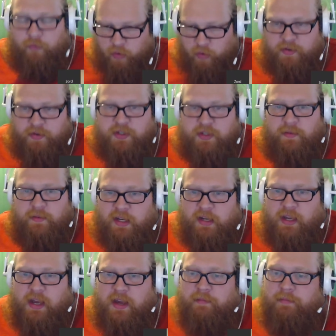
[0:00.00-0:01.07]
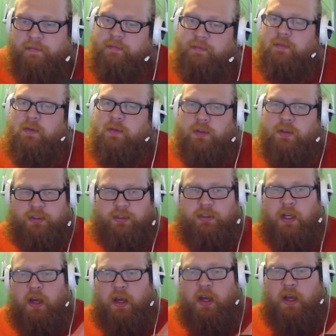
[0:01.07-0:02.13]
4 of the same exact game, which is
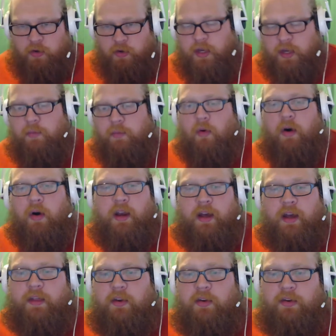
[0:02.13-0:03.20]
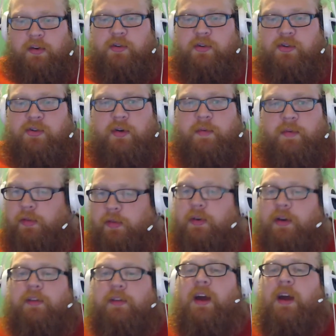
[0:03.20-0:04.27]
you keep 1 and then you can distribute
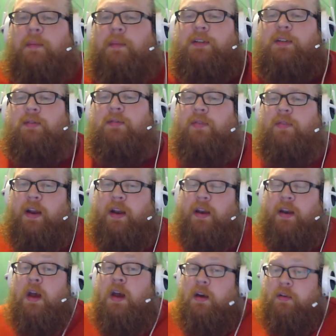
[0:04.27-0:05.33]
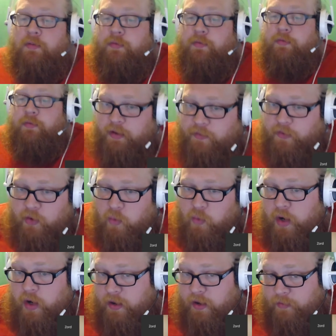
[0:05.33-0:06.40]
3 other copies to a friend. And if you
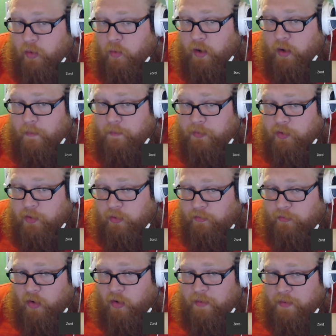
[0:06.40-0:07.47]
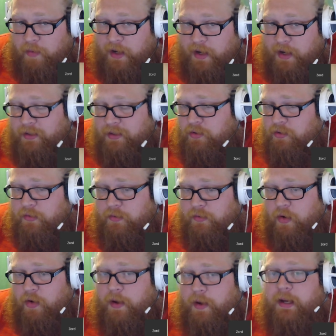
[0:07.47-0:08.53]
wanna do the 4-pack, then do the
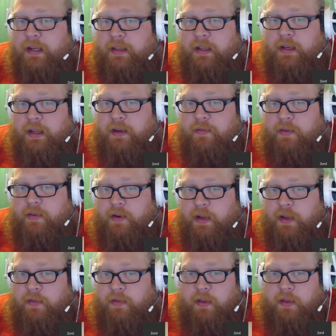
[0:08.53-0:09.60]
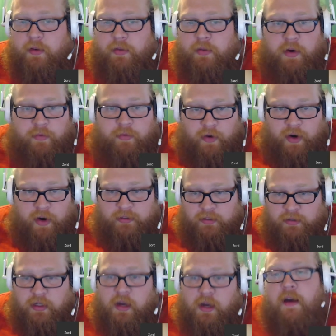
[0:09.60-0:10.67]
4-pack and then give the other 3 to
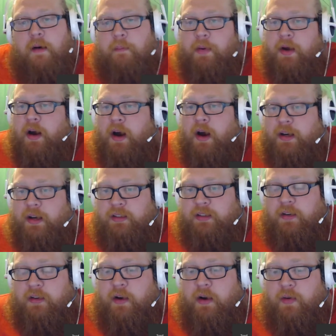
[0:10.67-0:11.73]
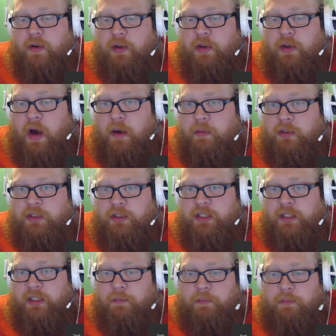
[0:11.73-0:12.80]
friends. But honestly, if I were you, I would just
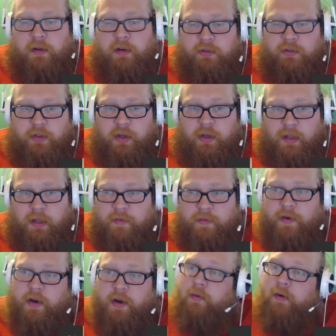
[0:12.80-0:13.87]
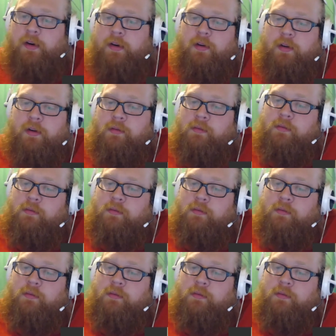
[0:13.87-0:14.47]
get the bundle so you get Left 4 Dead 1 too.